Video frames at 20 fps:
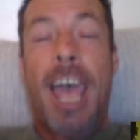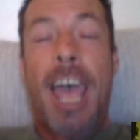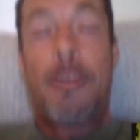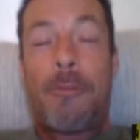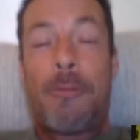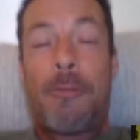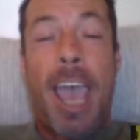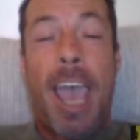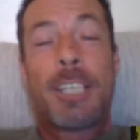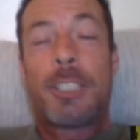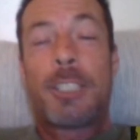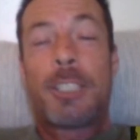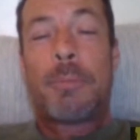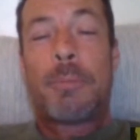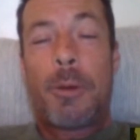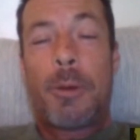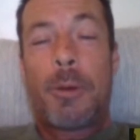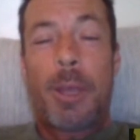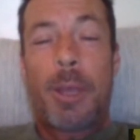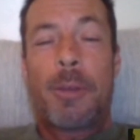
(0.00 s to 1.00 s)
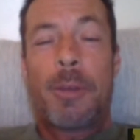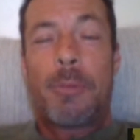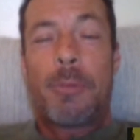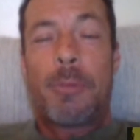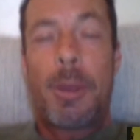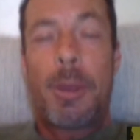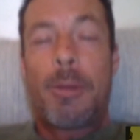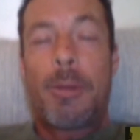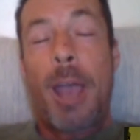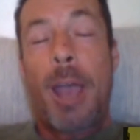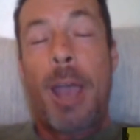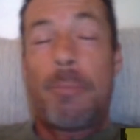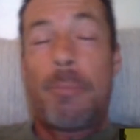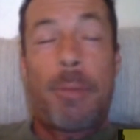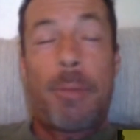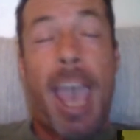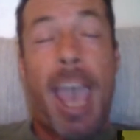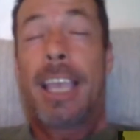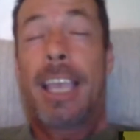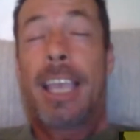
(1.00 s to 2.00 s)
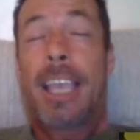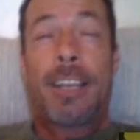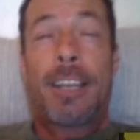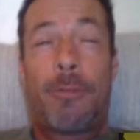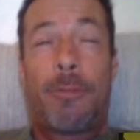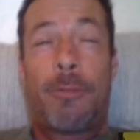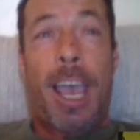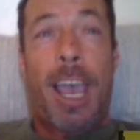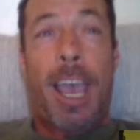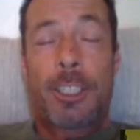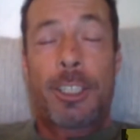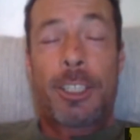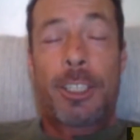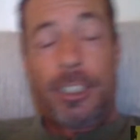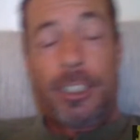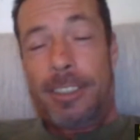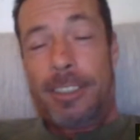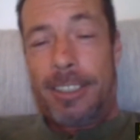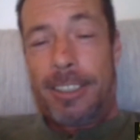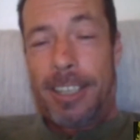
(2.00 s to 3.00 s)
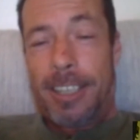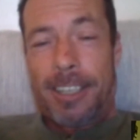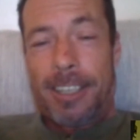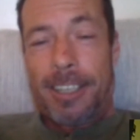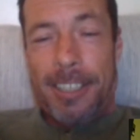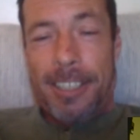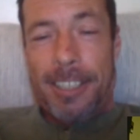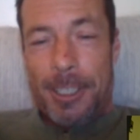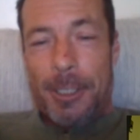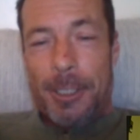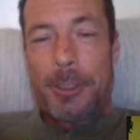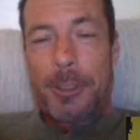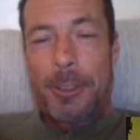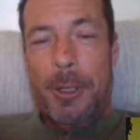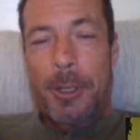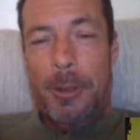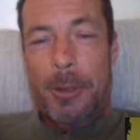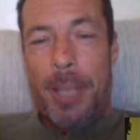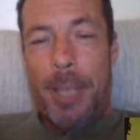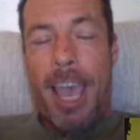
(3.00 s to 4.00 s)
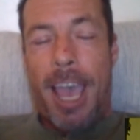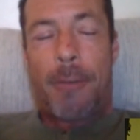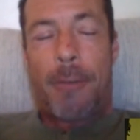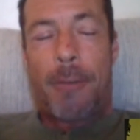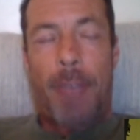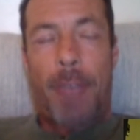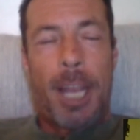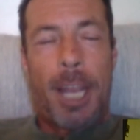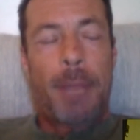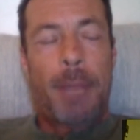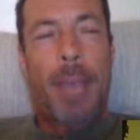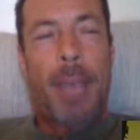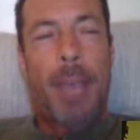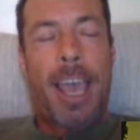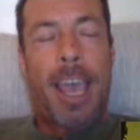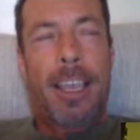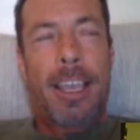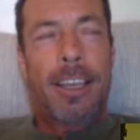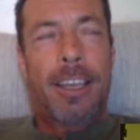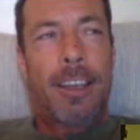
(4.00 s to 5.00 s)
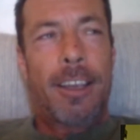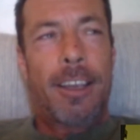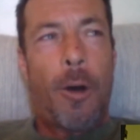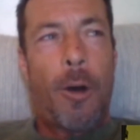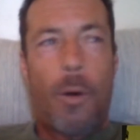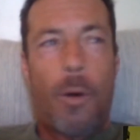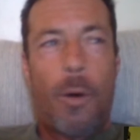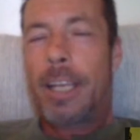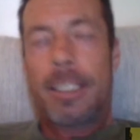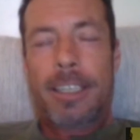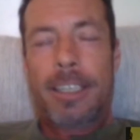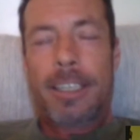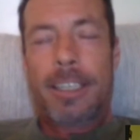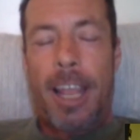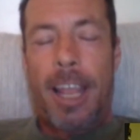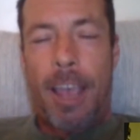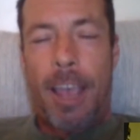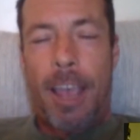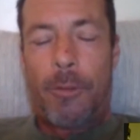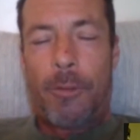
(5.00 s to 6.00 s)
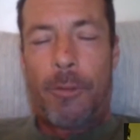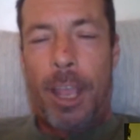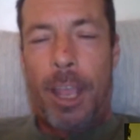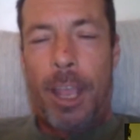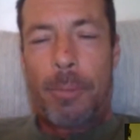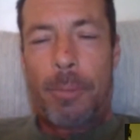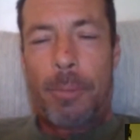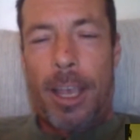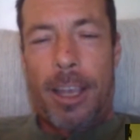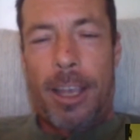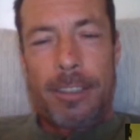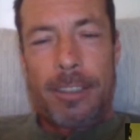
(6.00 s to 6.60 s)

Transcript: out of fashion, but we brought them back into fashion. So yeah, fanny pack always got to have a fanny pack.